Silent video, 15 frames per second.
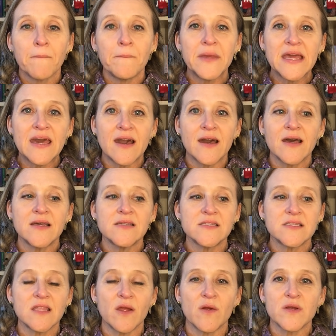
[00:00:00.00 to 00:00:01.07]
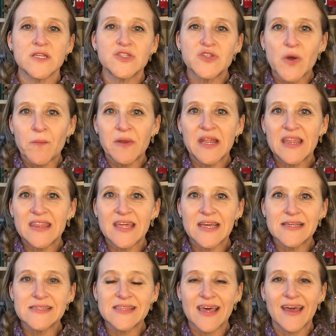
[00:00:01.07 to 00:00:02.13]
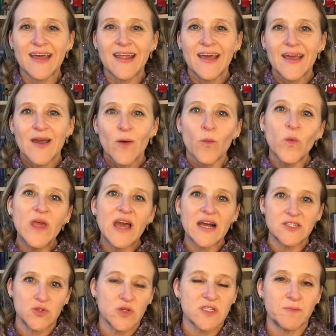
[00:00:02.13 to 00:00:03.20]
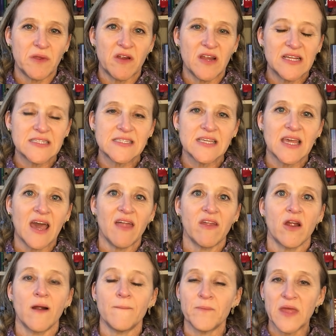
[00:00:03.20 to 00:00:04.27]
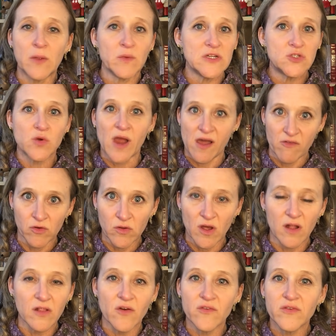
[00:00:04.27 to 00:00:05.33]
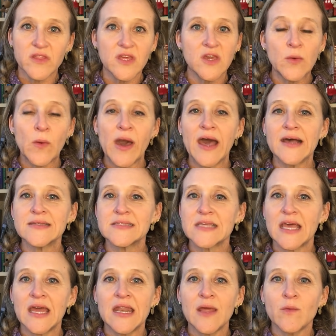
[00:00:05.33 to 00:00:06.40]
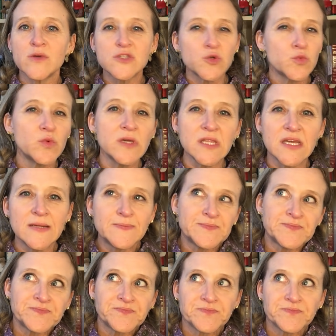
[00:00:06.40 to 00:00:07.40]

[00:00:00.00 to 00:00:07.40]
because there is so many things that we got to experience together and we traveled all over the US and it was a really